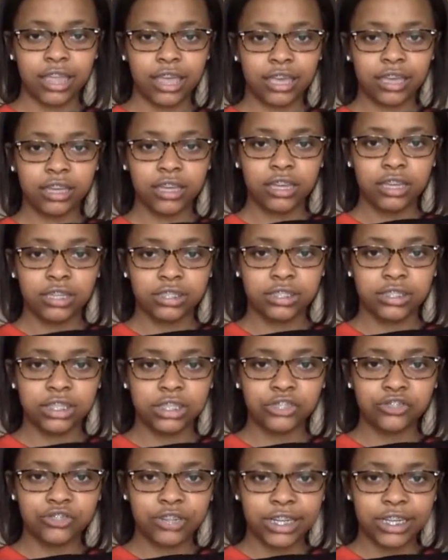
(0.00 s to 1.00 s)
like
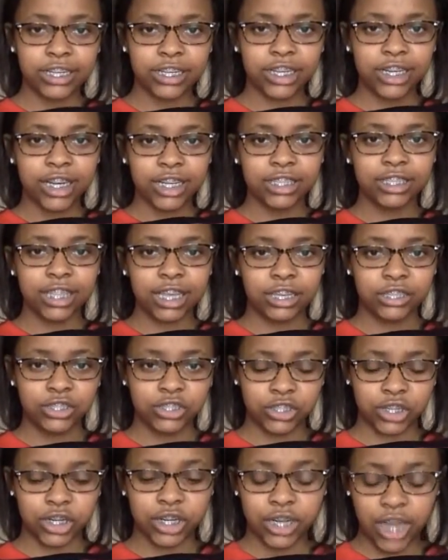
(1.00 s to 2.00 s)
cinch right here and then like a
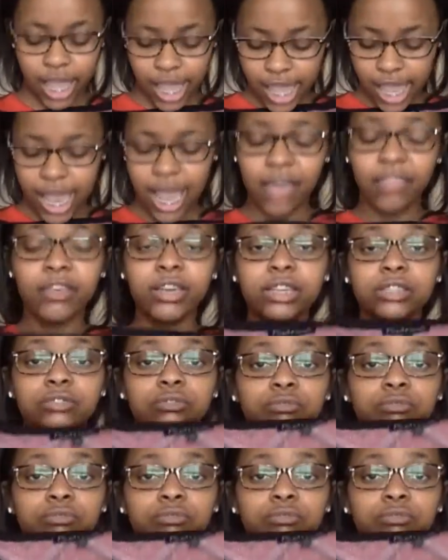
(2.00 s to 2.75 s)
skirt. I think it's